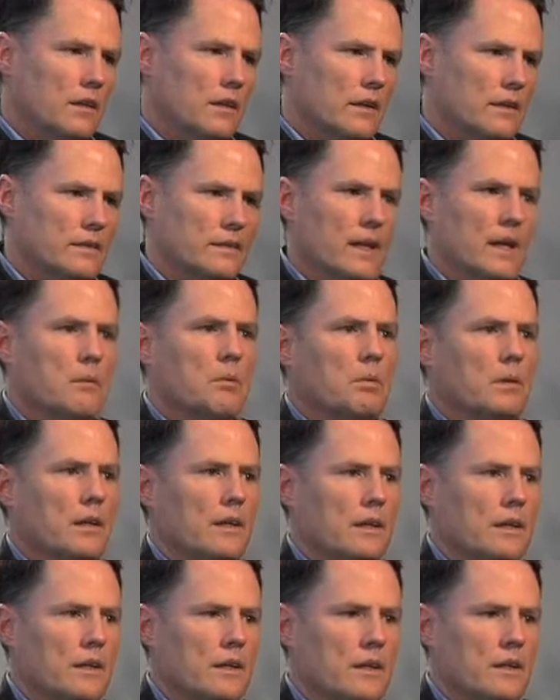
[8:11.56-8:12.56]
example
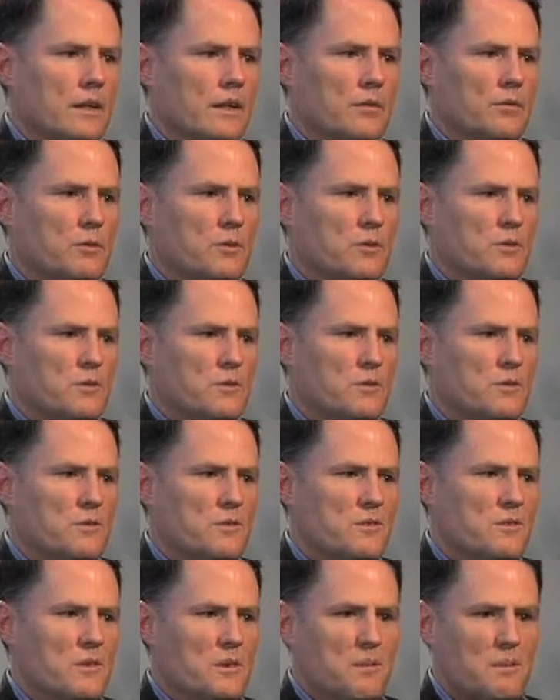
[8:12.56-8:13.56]
I can give, which is,
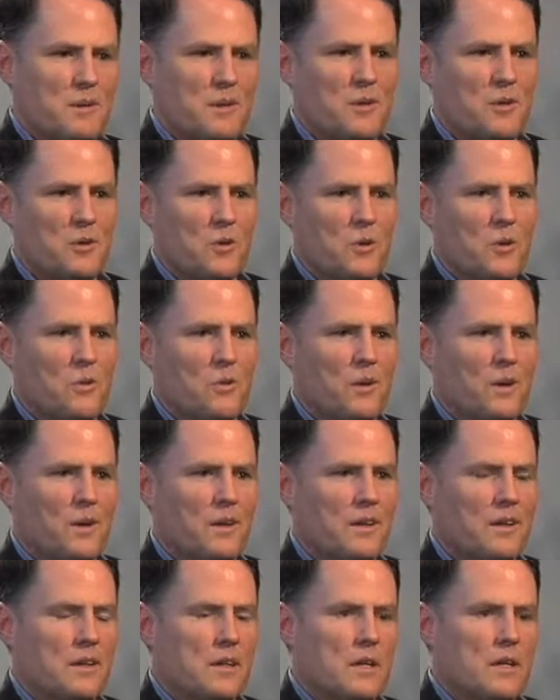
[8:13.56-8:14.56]
you know, a pretty cool
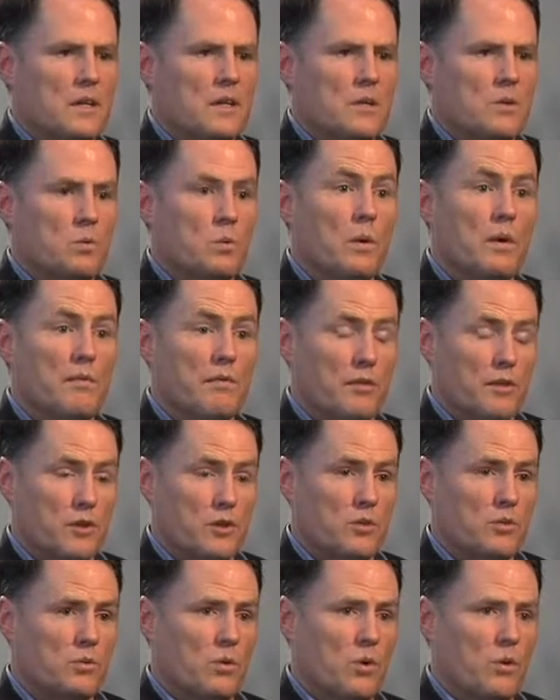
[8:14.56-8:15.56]
one, when we
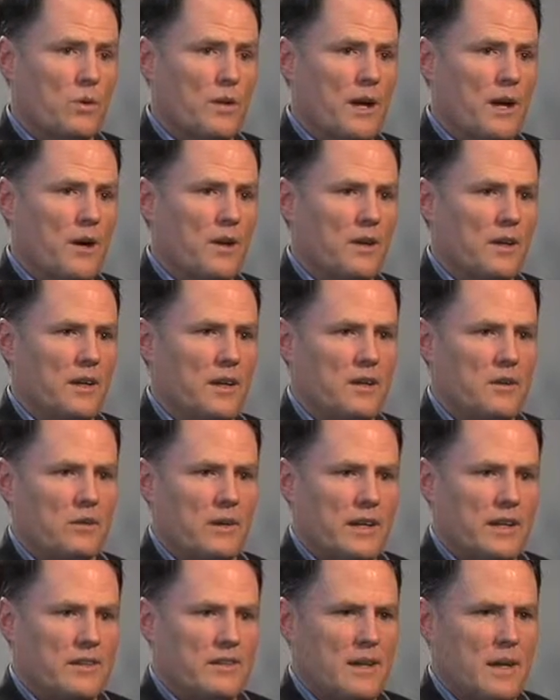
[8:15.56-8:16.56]
first rolled out, a
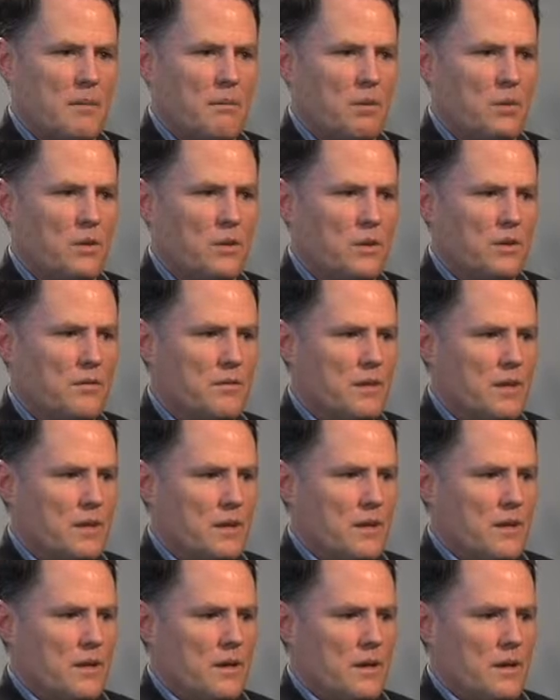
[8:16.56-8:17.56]
great example
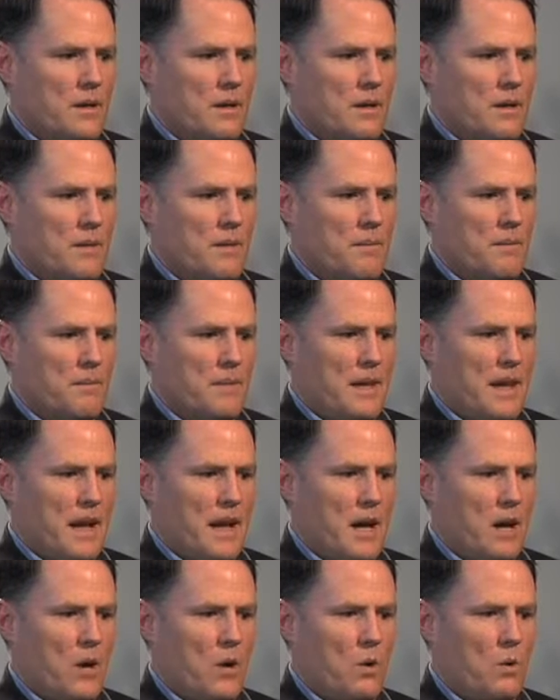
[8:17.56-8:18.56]
of
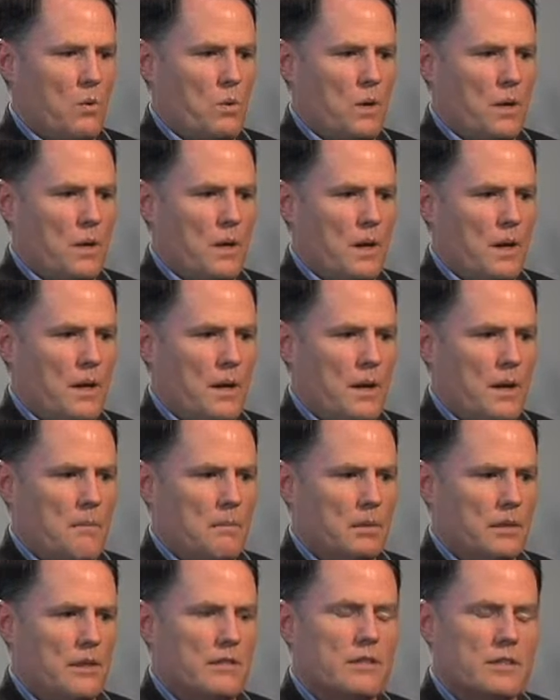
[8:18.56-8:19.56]
how I
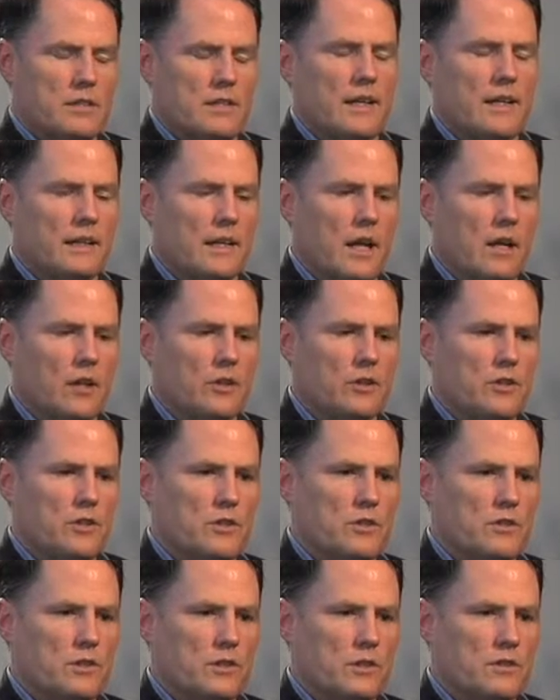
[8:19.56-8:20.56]
believe this technology
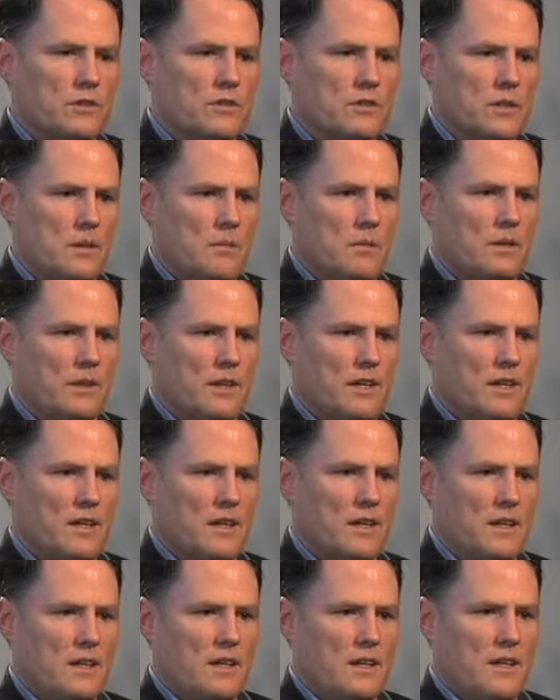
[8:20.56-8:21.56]
is going to stimulate
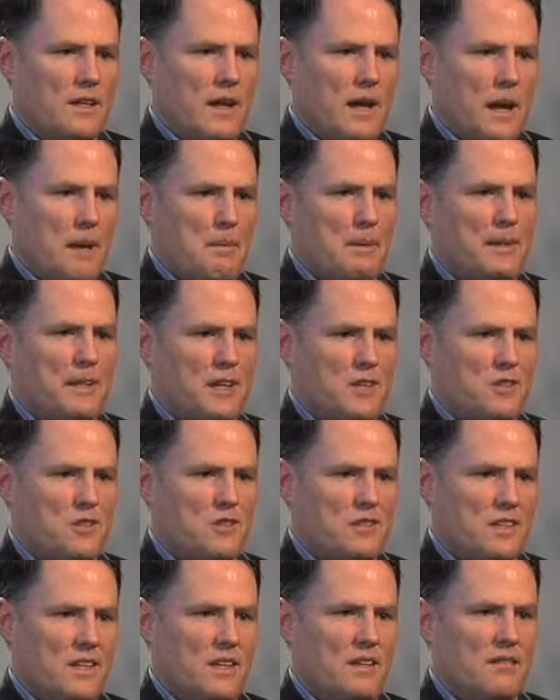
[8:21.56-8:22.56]

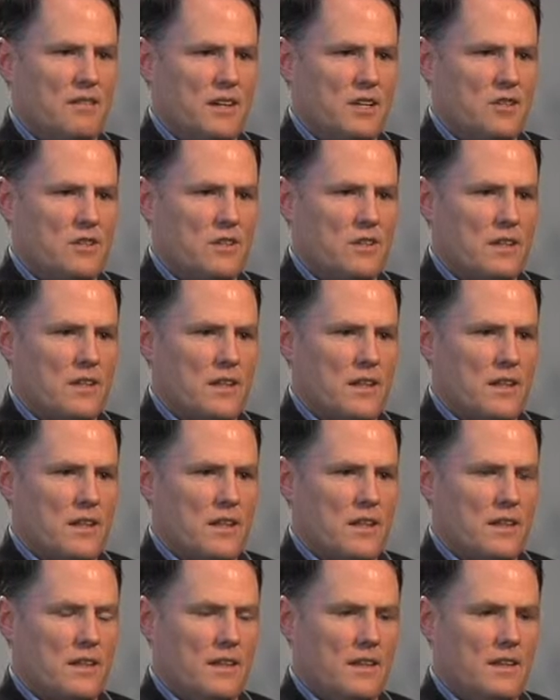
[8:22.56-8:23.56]
applications and innovation
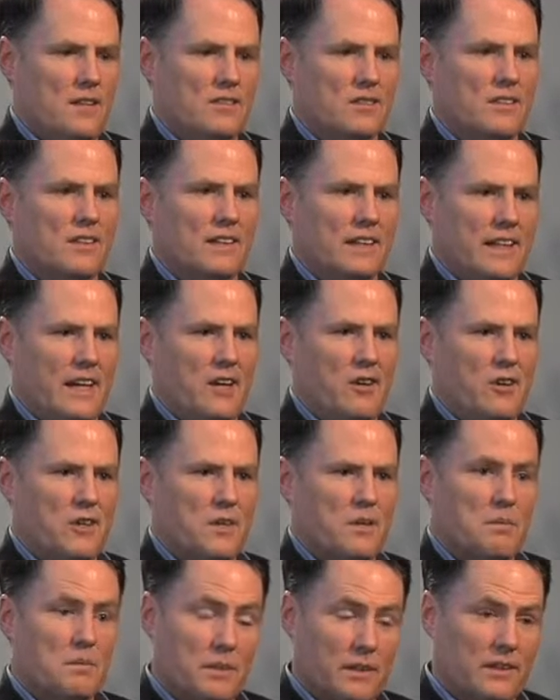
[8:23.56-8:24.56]
that isn't the
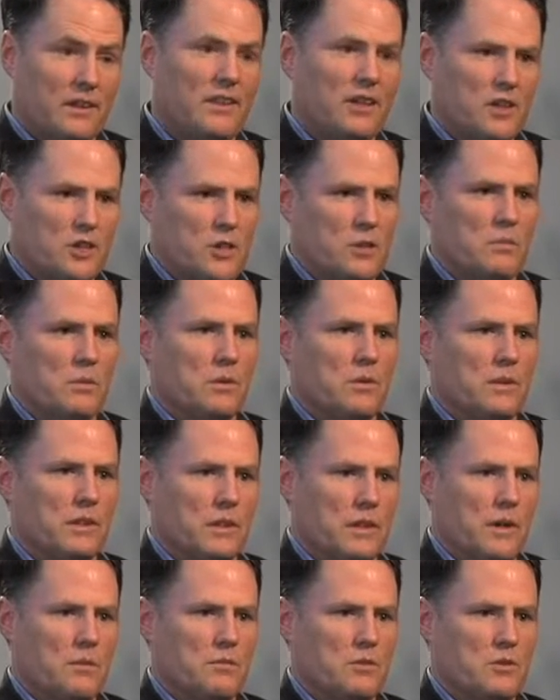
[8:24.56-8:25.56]
carrier, but the customer that
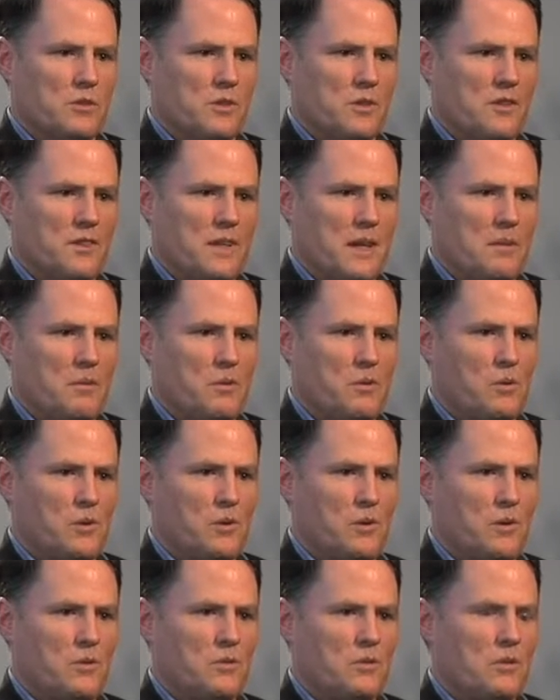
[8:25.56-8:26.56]
comes to the table with
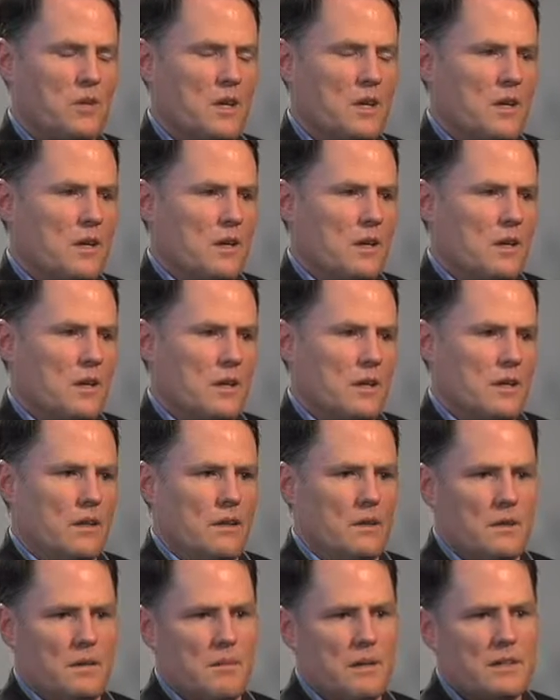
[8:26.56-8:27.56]
those. And
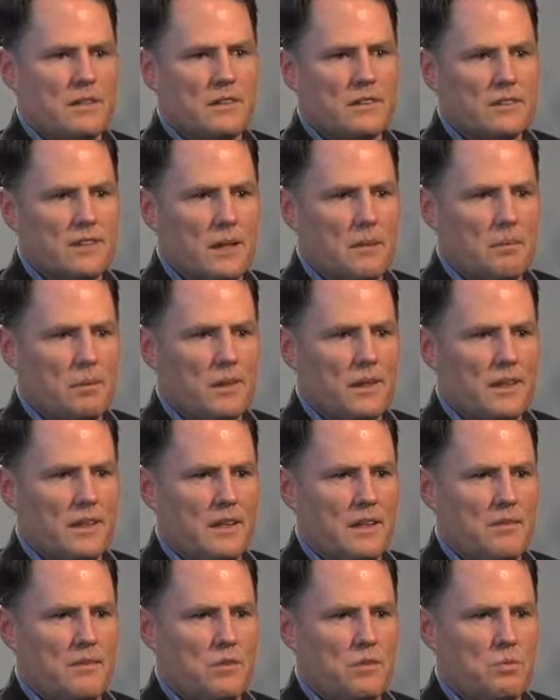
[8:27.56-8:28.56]
the best example I
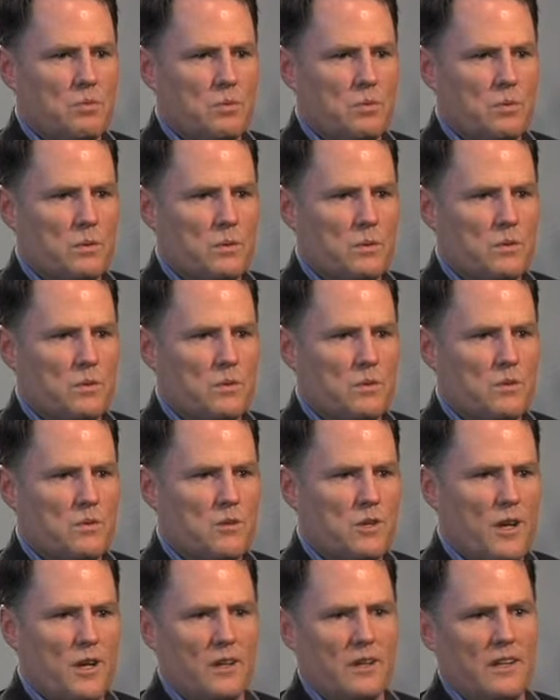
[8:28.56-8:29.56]
give is when
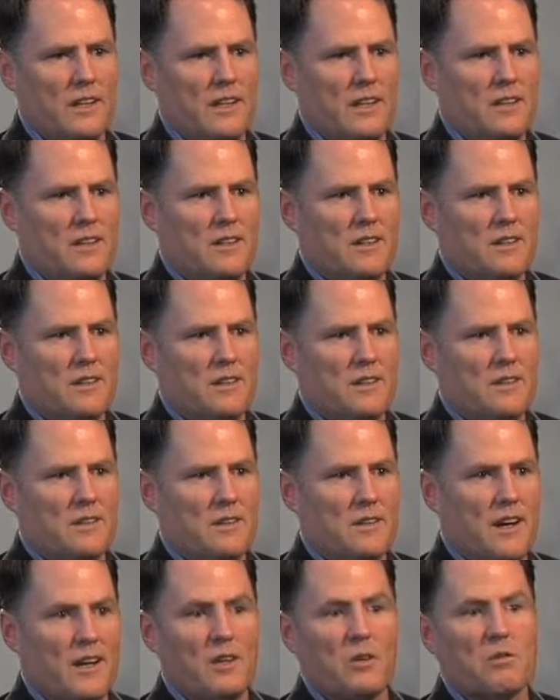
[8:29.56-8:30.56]
Channel 8 in
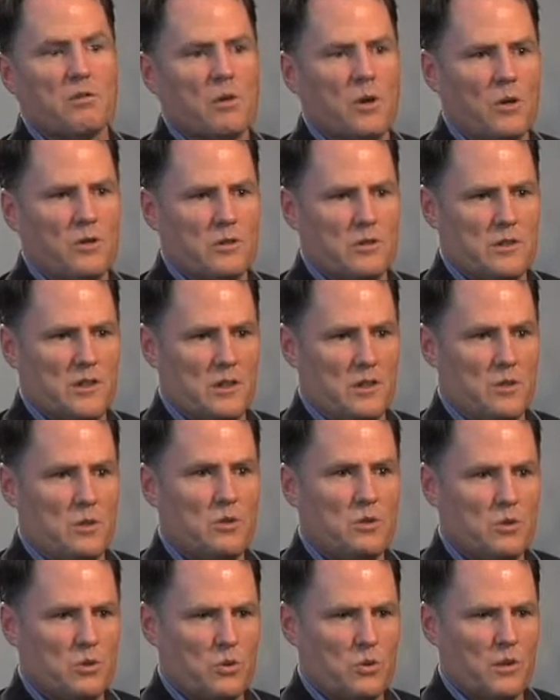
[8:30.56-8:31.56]
Idaho Falls did a
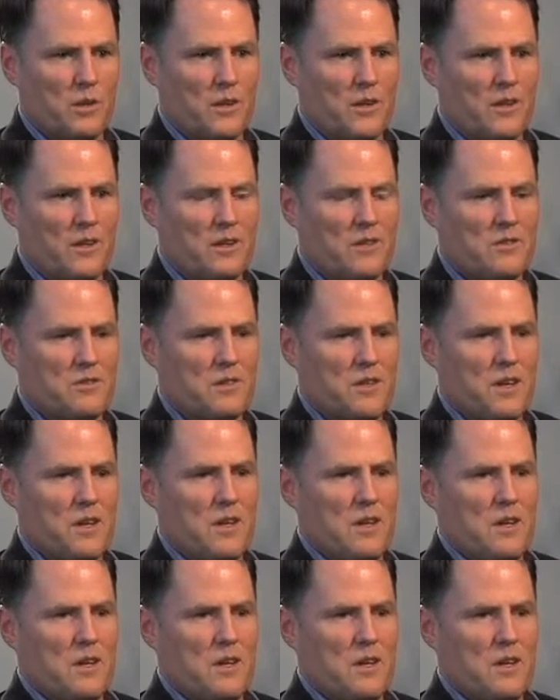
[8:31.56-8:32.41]
news story on us